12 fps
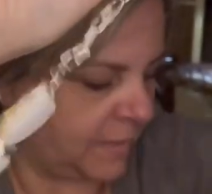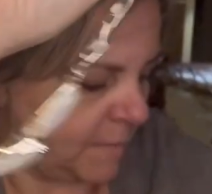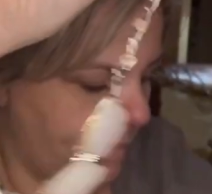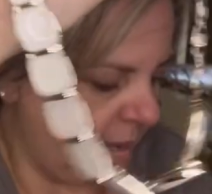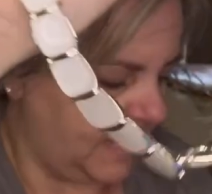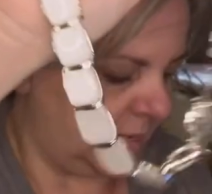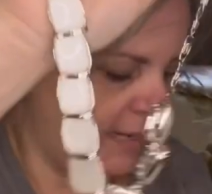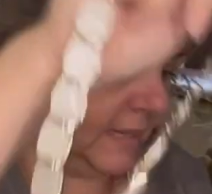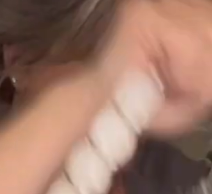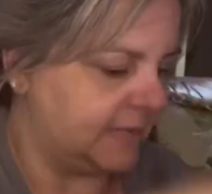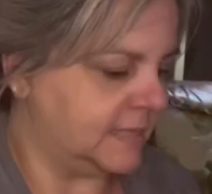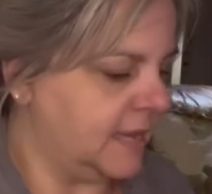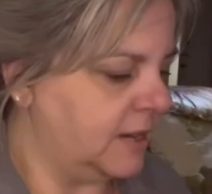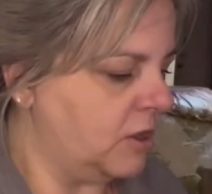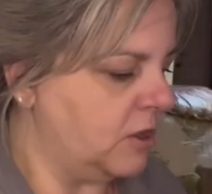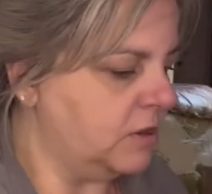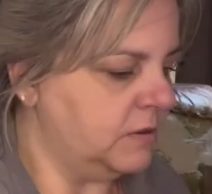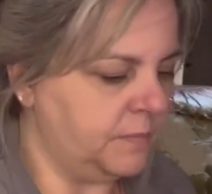But that's not
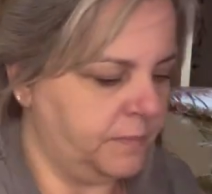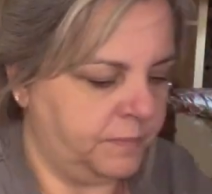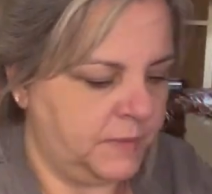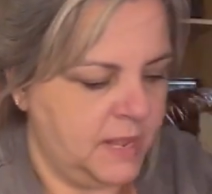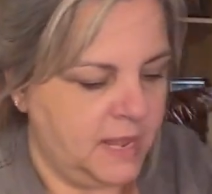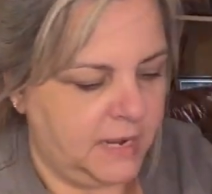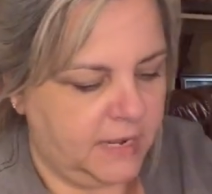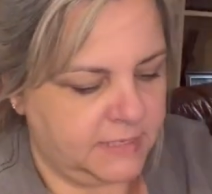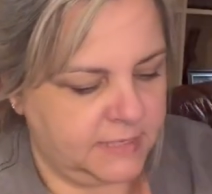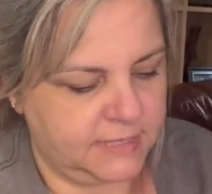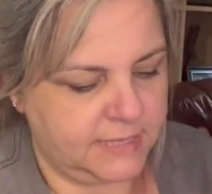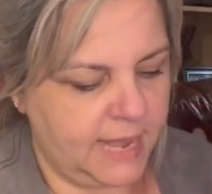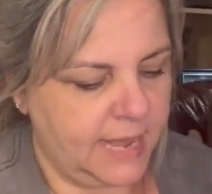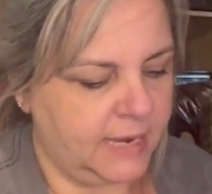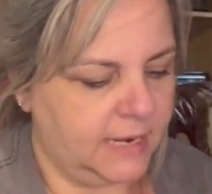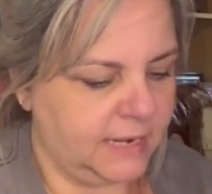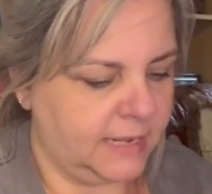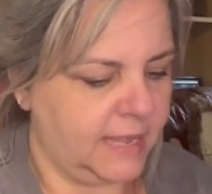all, because
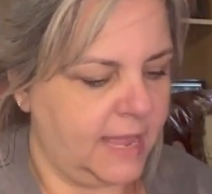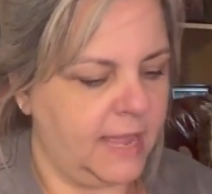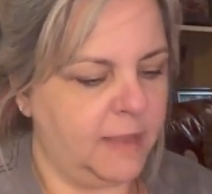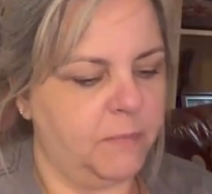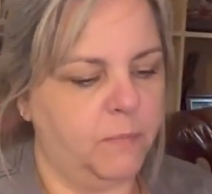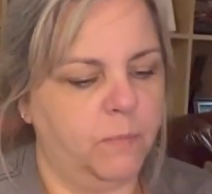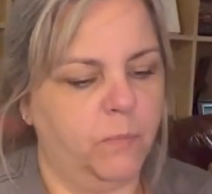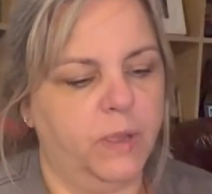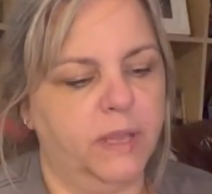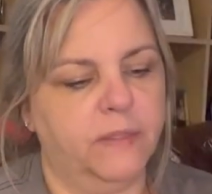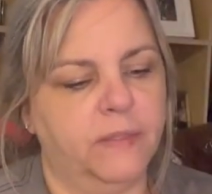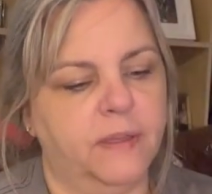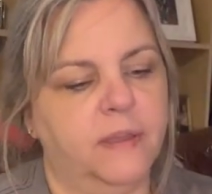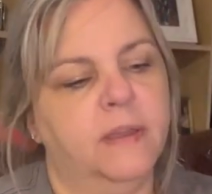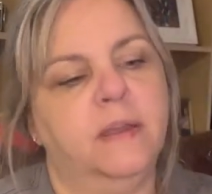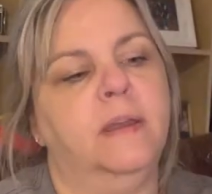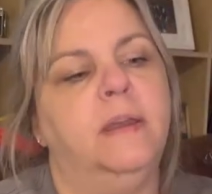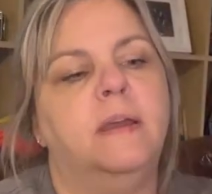that came with
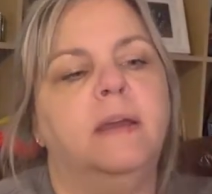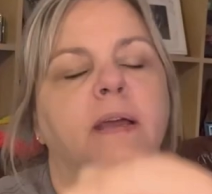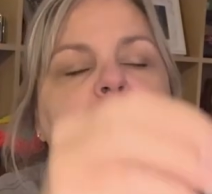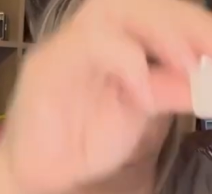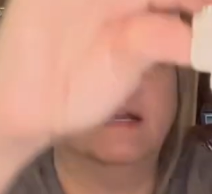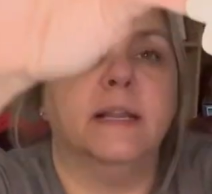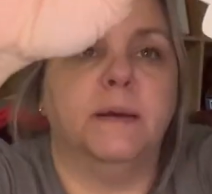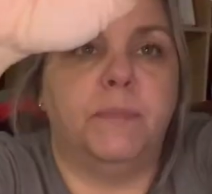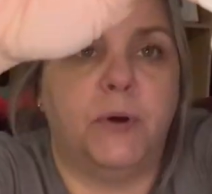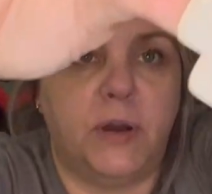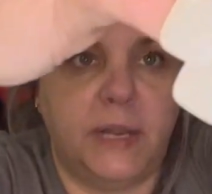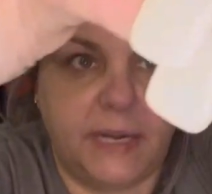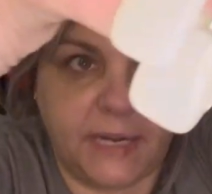clip-on